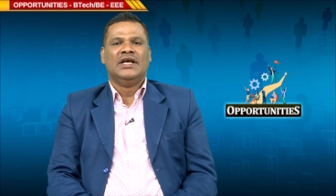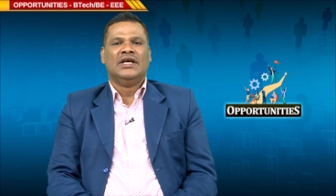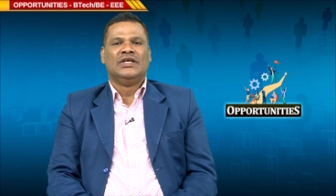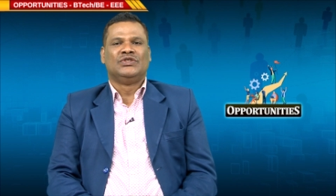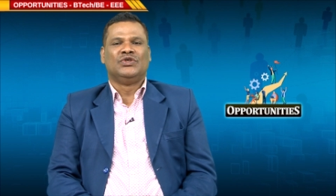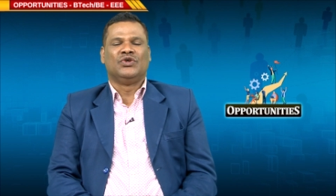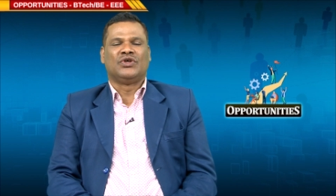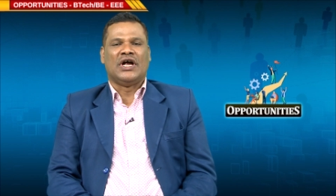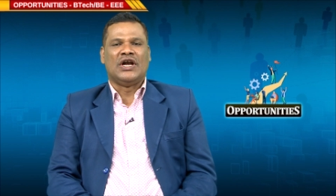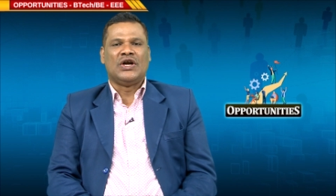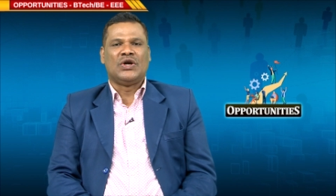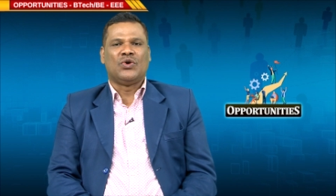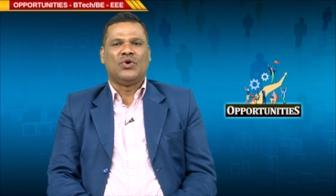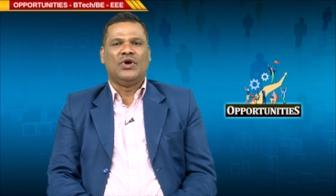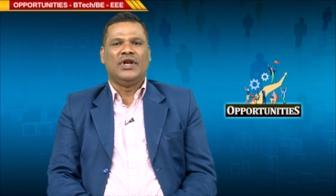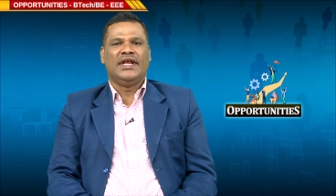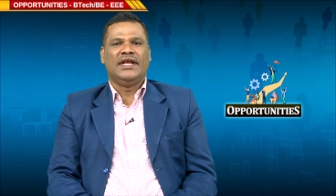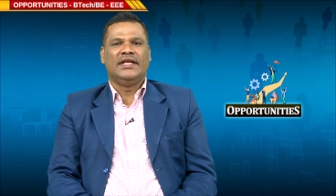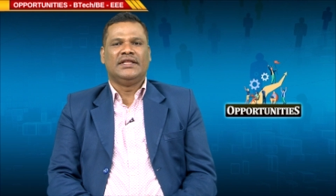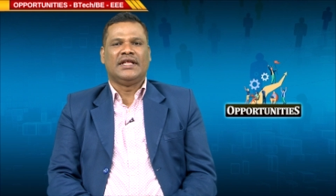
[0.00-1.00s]
So,
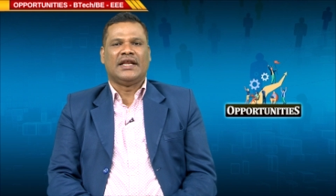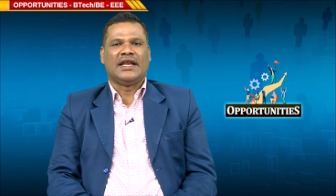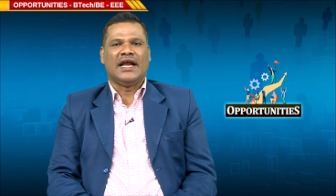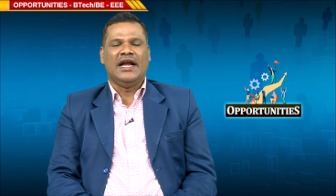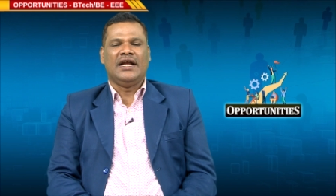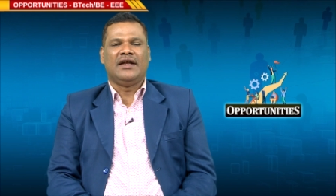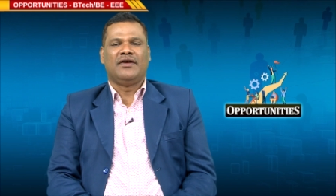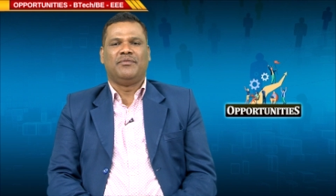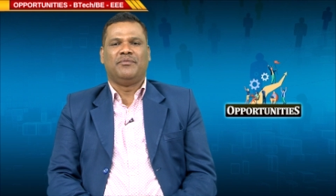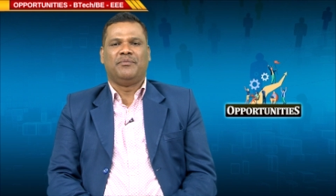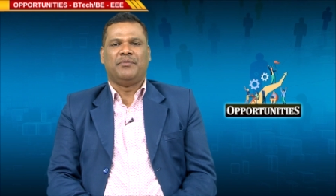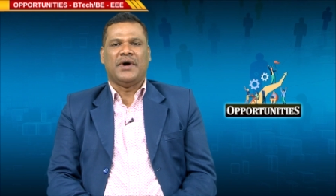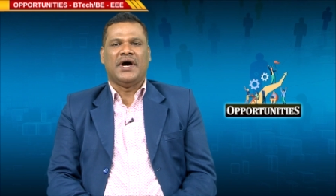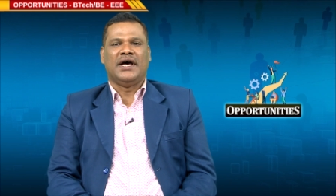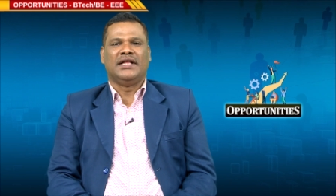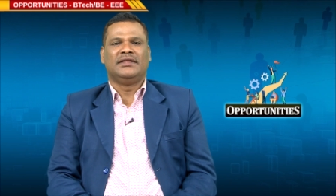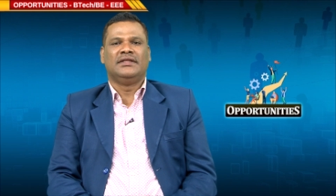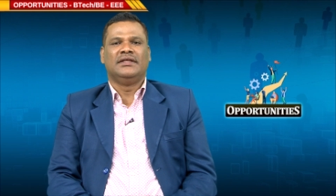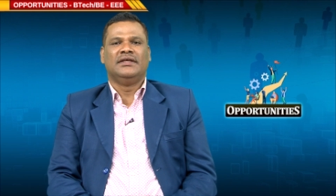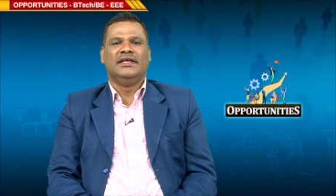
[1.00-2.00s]
controlling in the right path